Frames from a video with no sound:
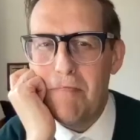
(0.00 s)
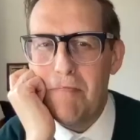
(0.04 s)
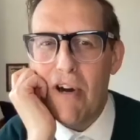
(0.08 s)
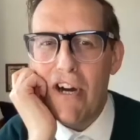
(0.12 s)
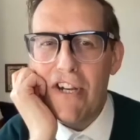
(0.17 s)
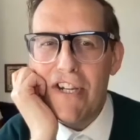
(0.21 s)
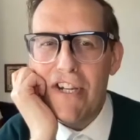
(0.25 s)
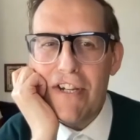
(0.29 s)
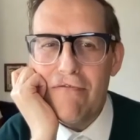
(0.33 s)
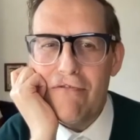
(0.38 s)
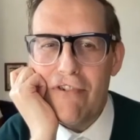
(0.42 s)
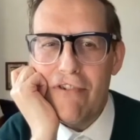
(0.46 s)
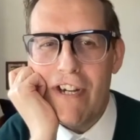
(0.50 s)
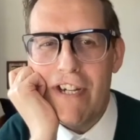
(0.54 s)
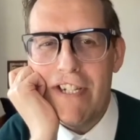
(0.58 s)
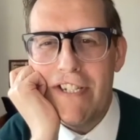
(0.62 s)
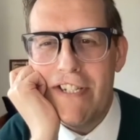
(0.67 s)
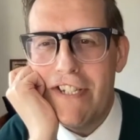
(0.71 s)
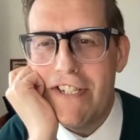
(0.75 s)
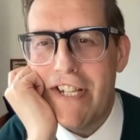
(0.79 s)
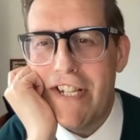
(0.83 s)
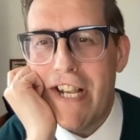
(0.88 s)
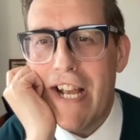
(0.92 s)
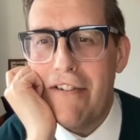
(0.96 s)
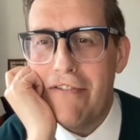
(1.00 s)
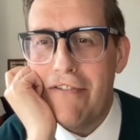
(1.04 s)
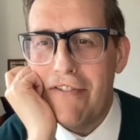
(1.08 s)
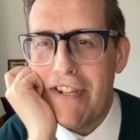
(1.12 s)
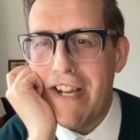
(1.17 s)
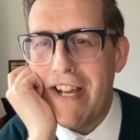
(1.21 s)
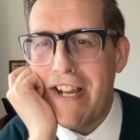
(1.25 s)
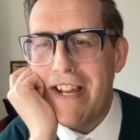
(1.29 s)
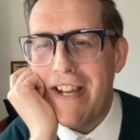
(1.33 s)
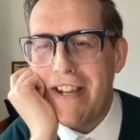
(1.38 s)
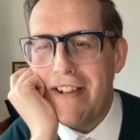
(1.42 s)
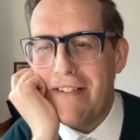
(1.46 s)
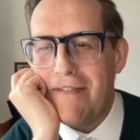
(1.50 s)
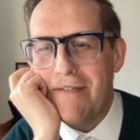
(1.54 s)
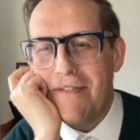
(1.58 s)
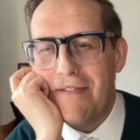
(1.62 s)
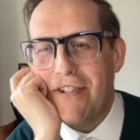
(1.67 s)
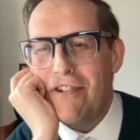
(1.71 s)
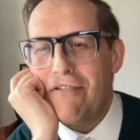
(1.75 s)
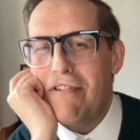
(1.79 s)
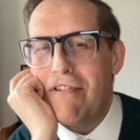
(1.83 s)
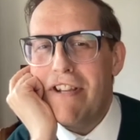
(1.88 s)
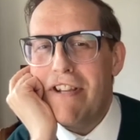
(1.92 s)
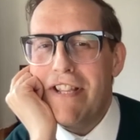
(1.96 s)
budding writers out there,
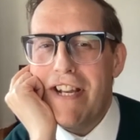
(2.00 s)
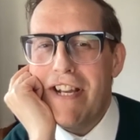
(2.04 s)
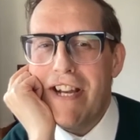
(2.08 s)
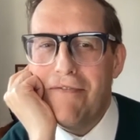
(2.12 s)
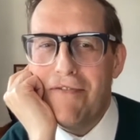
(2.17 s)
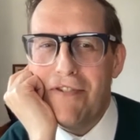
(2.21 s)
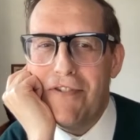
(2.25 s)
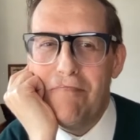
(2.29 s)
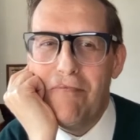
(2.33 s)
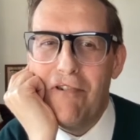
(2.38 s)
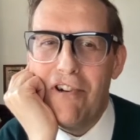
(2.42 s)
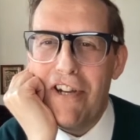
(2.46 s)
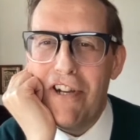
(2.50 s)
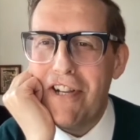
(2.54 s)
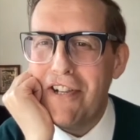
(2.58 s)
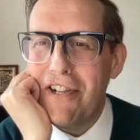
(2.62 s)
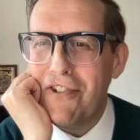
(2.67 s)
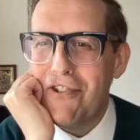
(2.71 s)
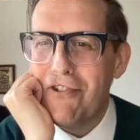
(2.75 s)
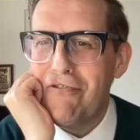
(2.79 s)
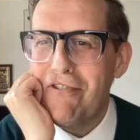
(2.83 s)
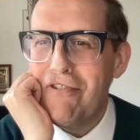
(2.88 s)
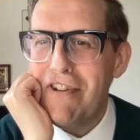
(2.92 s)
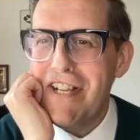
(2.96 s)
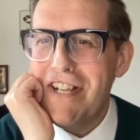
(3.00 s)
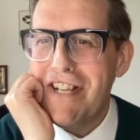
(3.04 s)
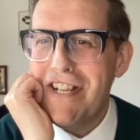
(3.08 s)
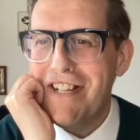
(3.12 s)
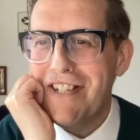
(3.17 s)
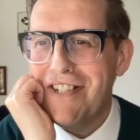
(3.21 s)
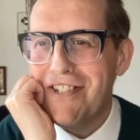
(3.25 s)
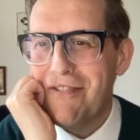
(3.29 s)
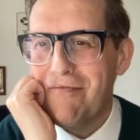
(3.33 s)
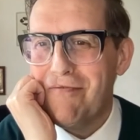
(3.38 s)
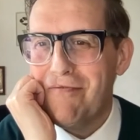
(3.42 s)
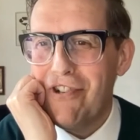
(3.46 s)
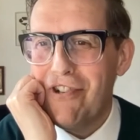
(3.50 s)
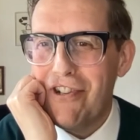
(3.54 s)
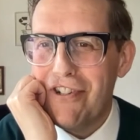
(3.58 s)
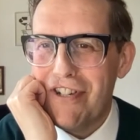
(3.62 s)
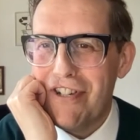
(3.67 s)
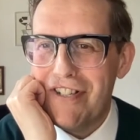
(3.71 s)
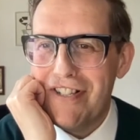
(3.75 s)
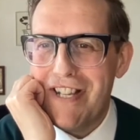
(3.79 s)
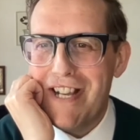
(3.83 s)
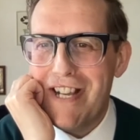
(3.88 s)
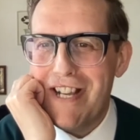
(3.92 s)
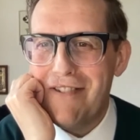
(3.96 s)
you either have to put in three years of work
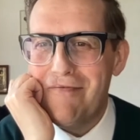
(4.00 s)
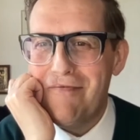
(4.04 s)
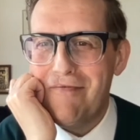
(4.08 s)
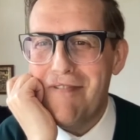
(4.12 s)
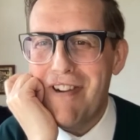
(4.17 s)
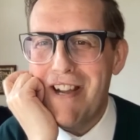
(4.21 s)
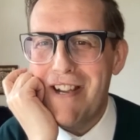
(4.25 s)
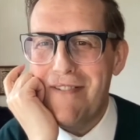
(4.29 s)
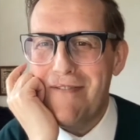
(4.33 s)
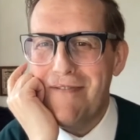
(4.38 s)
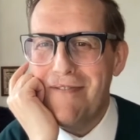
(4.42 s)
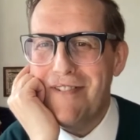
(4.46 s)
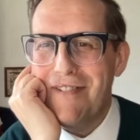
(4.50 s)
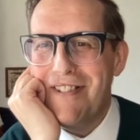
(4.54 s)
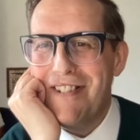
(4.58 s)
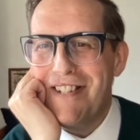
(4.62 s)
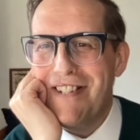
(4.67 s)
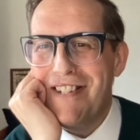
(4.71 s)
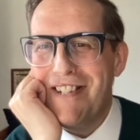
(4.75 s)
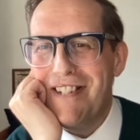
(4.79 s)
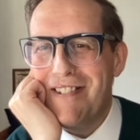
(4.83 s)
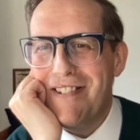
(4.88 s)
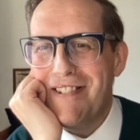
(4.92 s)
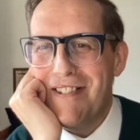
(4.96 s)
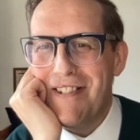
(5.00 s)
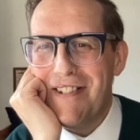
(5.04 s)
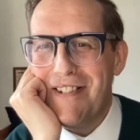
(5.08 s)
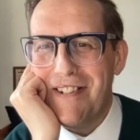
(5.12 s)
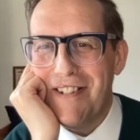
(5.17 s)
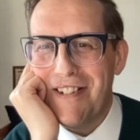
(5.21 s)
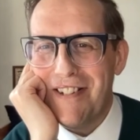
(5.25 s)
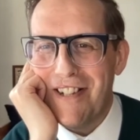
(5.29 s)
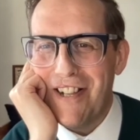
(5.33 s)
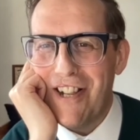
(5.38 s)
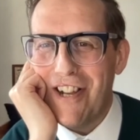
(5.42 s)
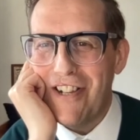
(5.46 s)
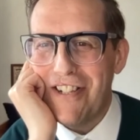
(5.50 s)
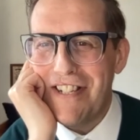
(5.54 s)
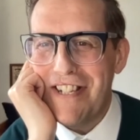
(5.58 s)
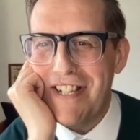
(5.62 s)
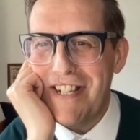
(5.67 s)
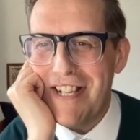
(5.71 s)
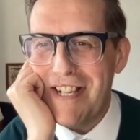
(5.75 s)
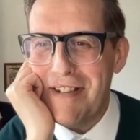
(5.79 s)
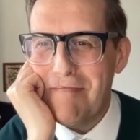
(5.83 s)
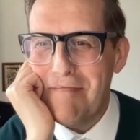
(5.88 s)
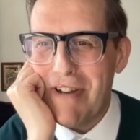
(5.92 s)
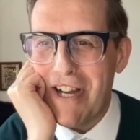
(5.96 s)
and then wait for the the lucky
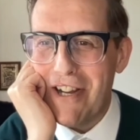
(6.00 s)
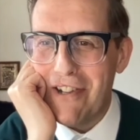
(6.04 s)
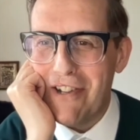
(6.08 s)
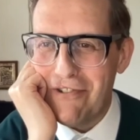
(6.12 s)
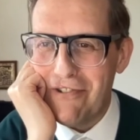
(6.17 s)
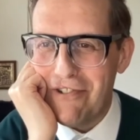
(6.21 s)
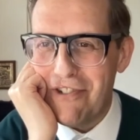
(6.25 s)
email,